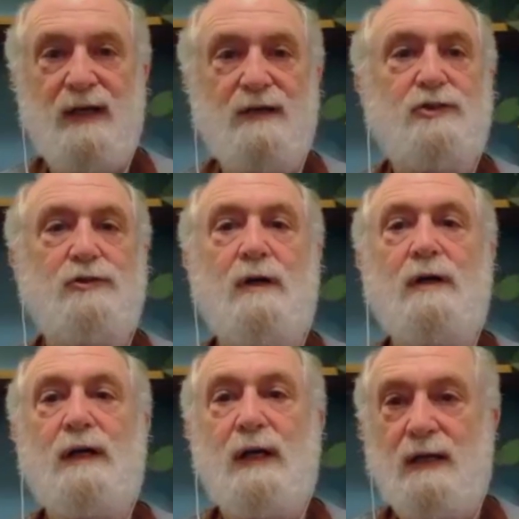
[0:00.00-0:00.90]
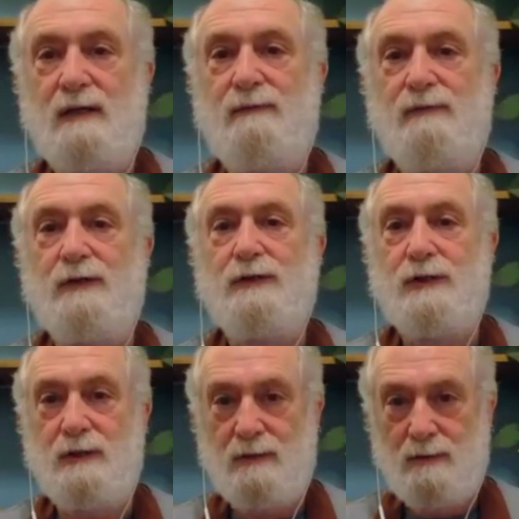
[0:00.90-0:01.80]
and truncated
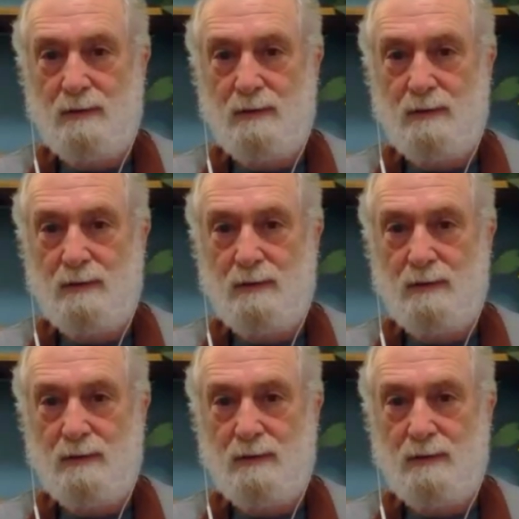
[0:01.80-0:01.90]
version